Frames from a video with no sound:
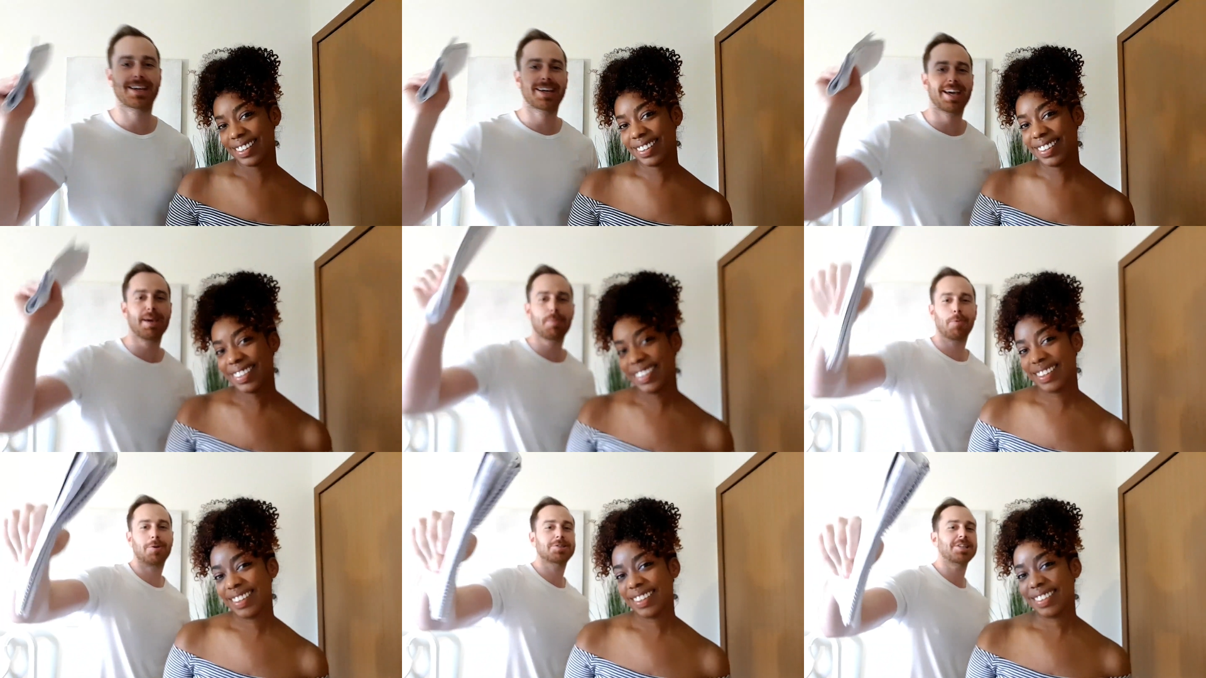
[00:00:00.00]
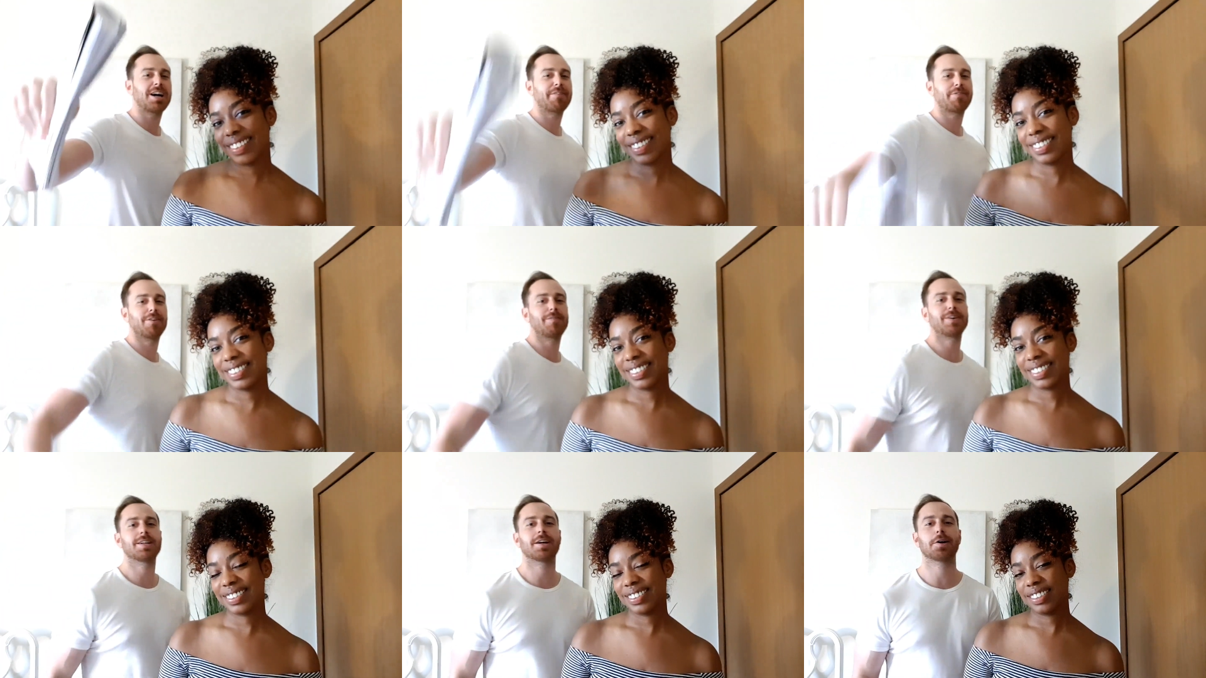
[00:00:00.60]
Speaker 1: Keep a watch out for
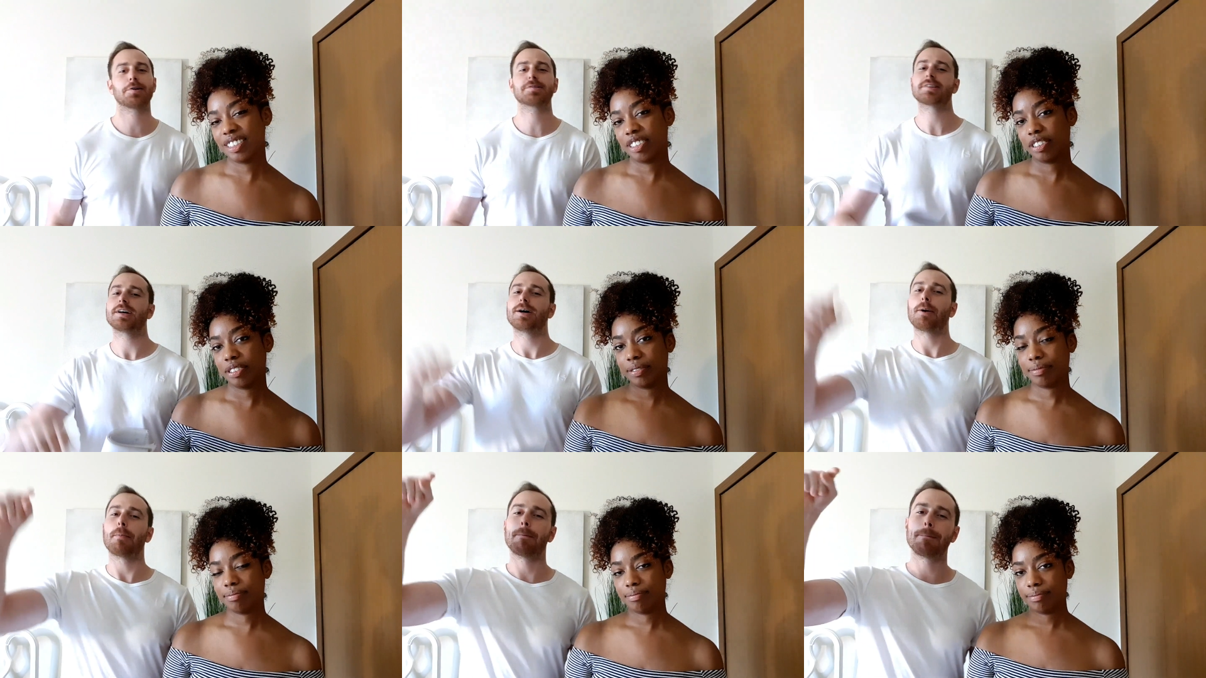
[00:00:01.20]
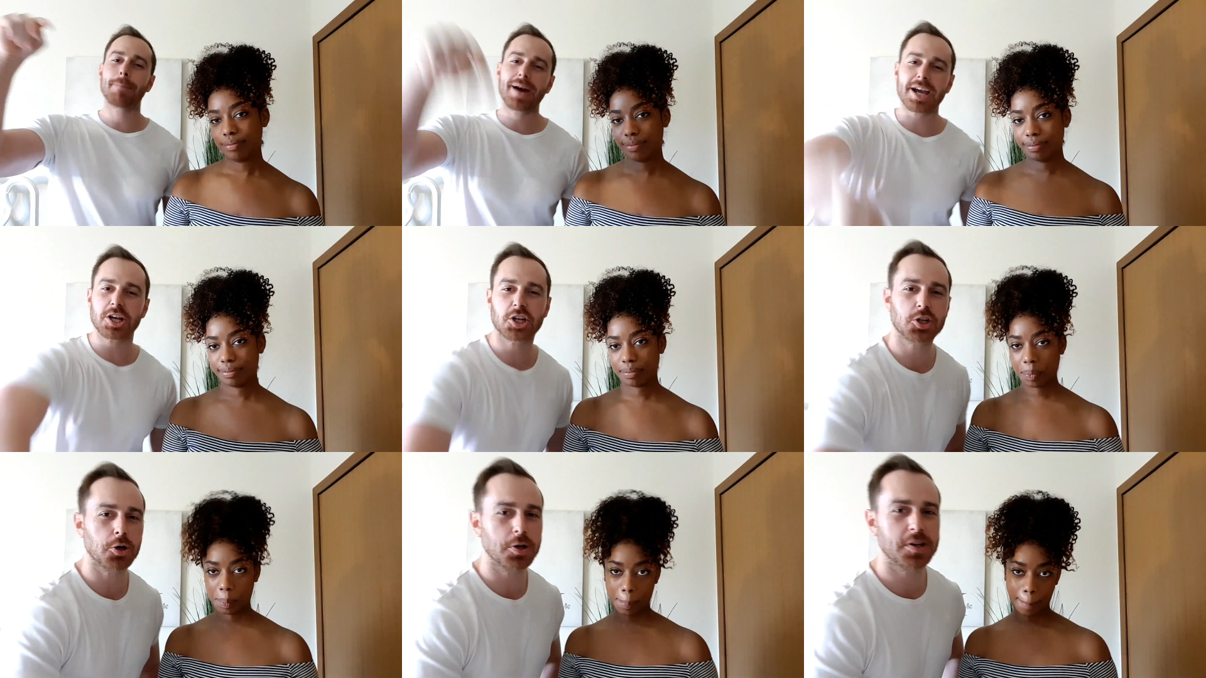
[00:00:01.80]
our videos. Make
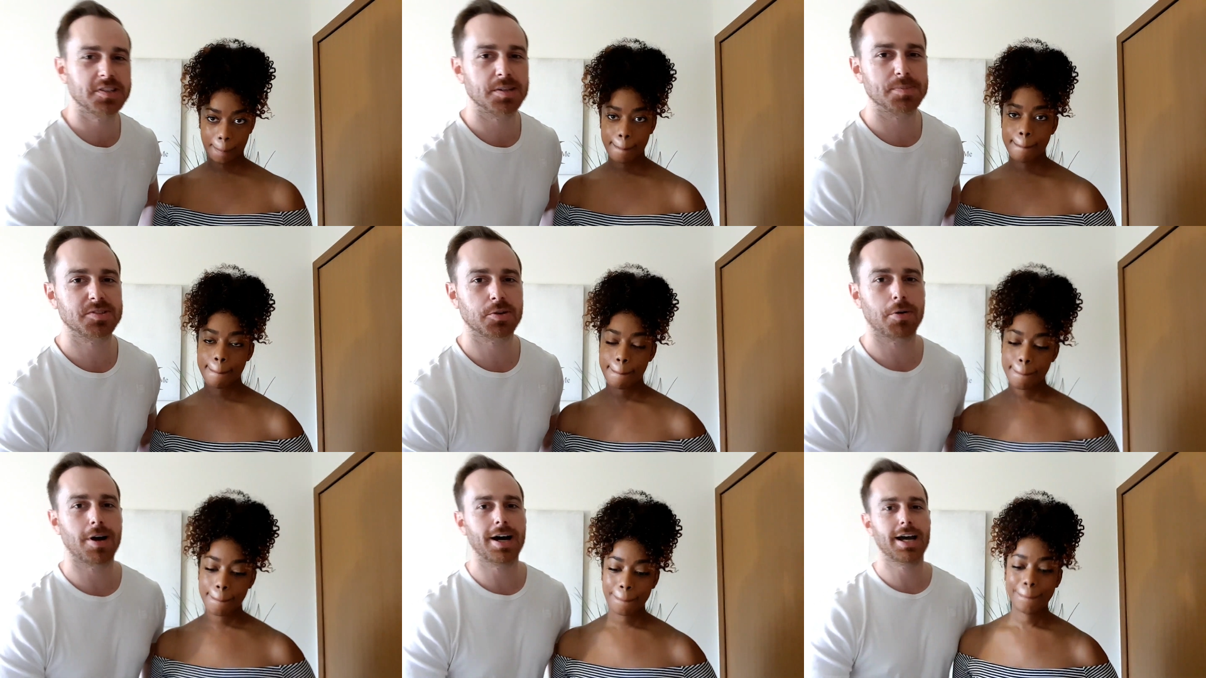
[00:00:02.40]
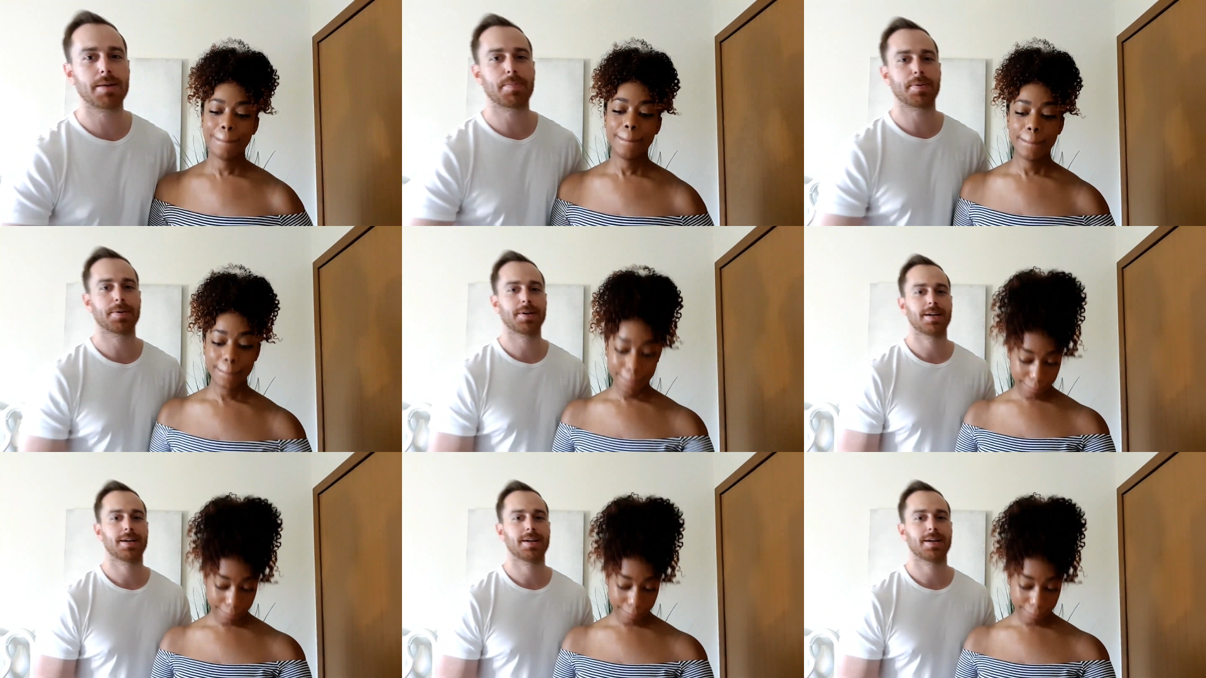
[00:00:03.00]
sure you subscribe.